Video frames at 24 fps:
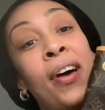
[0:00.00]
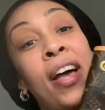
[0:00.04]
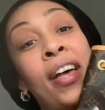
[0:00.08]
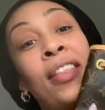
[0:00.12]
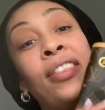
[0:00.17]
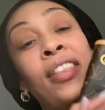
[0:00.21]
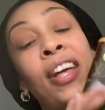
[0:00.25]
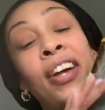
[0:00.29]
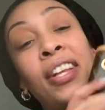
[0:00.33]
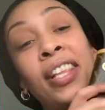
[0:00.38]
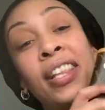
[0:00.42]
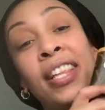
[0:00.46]

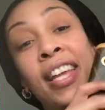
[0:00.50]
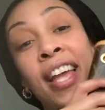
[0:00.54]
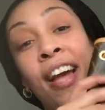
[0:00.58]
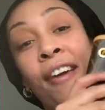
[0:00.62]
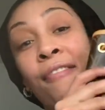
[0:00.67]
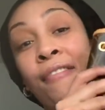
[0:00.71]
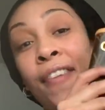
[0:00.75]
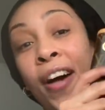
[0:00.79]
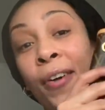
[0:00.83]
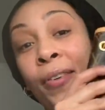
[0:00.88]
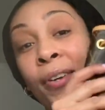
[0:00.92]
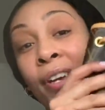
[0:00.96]
And luckily, I
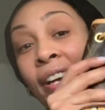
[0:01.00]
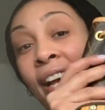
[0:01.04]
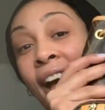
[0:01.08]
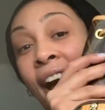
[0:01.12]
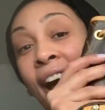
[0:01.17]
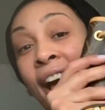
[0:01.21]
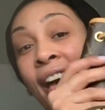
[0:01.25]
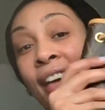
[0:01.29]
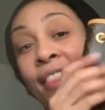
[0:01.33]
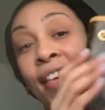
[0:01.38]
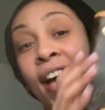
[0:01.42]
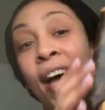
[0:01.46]
found a
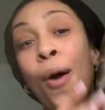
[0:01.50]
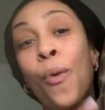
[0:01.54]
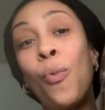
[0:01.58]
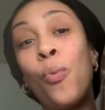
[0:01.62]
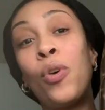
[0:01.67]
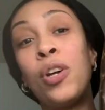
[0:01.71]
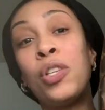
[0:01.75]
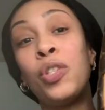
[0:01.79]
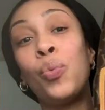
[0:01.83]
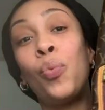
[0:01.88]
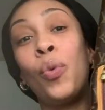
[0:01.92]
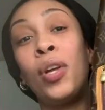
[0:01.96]
guy that
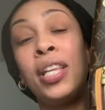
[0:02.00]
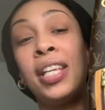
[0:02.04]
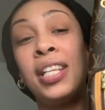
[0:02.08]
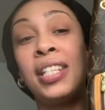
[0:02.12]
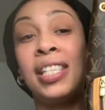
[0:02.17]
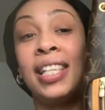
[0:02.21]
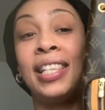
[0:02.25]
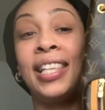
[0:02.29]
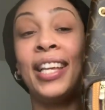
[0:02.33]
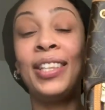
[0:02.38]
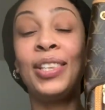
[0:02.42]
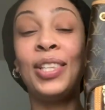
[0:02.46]
was willing
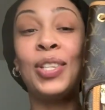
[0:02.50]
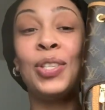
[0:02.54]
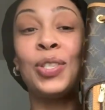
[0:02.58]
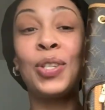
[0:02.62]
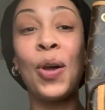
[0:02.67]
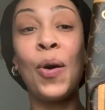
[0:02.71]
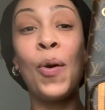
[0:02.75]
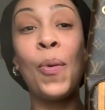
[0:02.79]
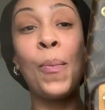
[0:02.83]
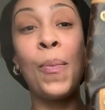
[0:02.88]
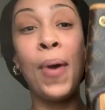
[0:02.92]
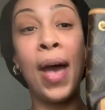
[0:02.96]
to let this
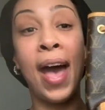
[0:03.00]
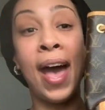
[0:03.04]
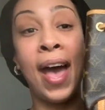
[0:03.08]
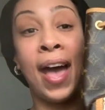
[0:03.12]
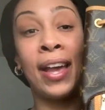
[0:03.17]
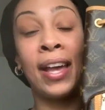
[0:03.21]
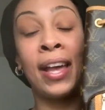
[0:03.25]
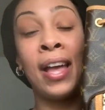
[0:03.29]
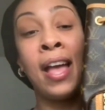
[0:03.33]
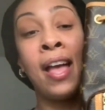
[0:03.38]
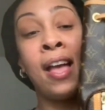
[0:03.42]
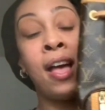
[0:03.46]
go
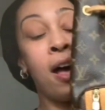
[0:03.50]
bag.